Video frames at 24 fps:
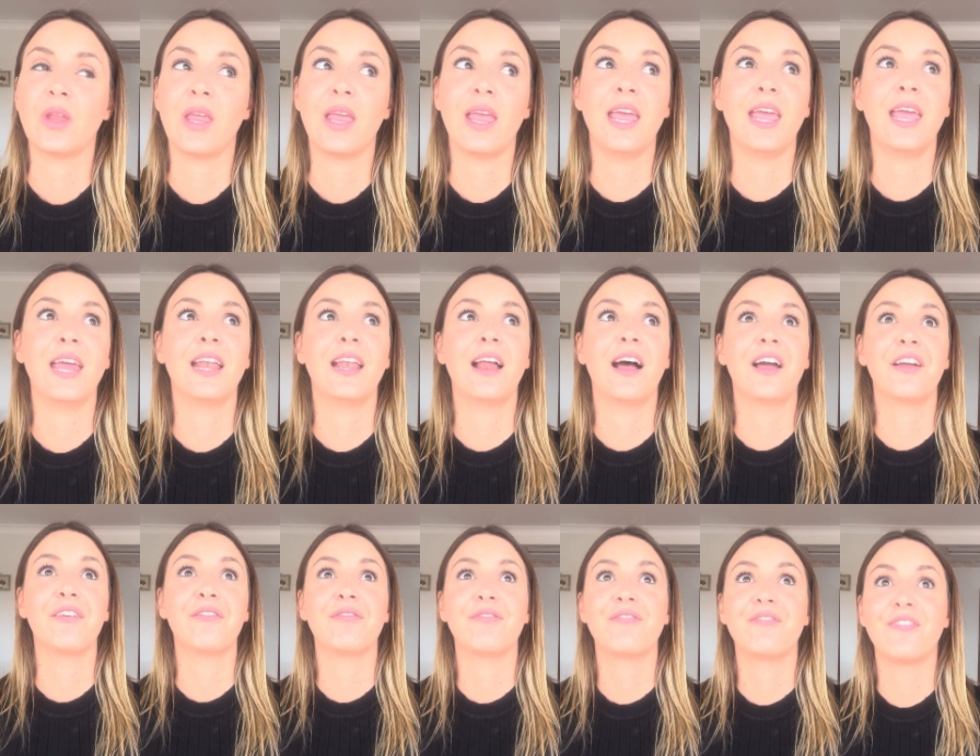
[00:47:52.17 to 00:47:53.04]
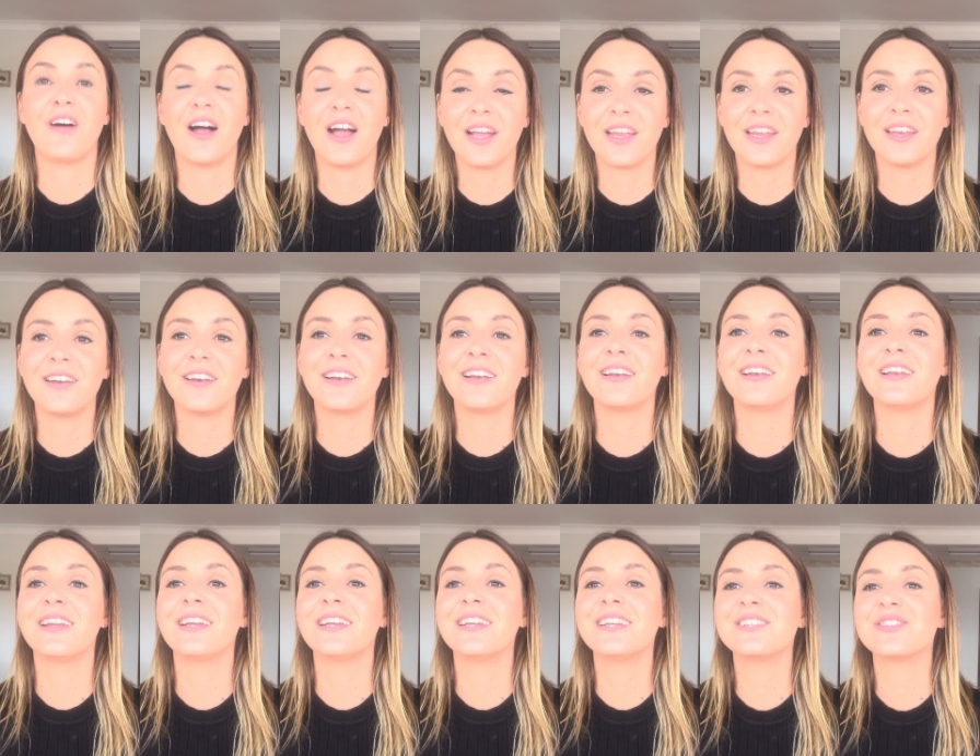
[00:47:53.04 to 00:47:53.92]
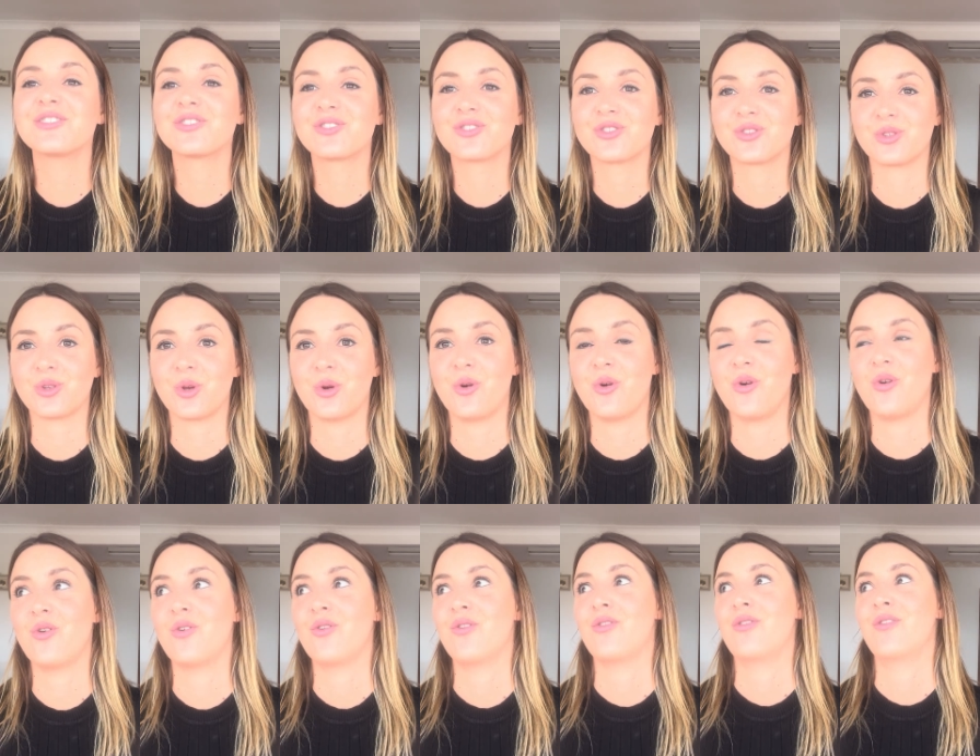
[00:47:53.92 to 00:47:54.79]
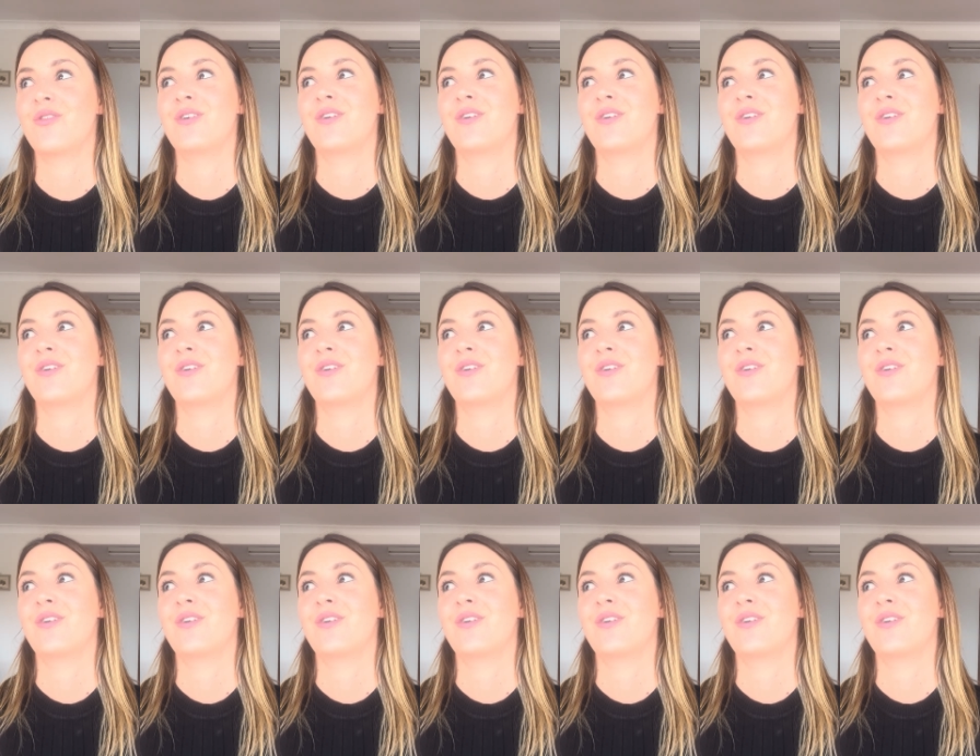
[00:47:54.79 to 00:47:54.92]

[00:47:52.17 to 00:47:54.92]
And I finally saw